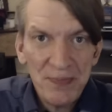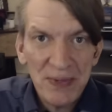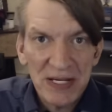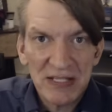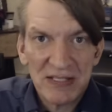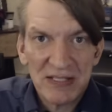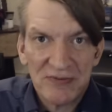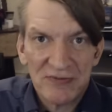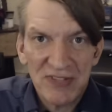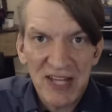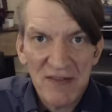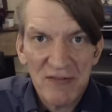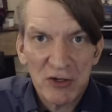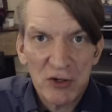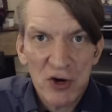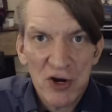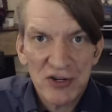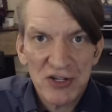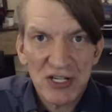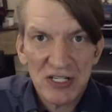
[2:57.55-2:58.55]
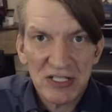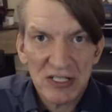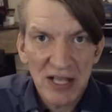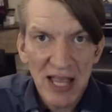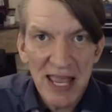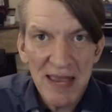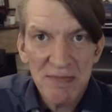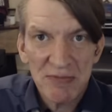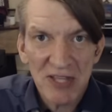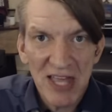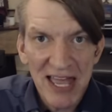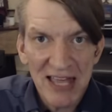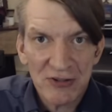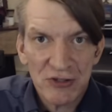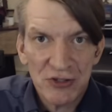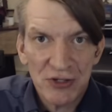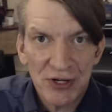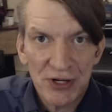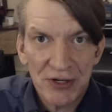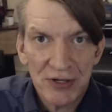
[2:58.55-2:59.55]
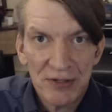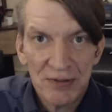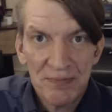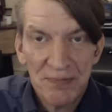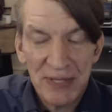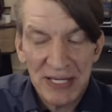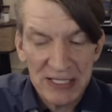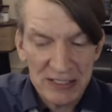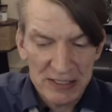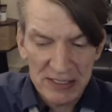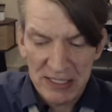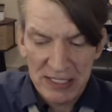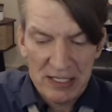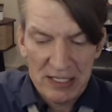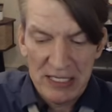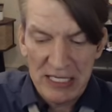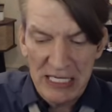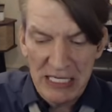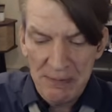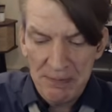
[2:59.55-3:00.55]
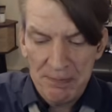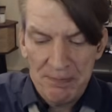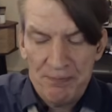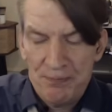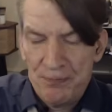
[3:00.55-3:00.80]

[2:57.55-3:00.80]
because of David Grush's claims last year, yeah. because he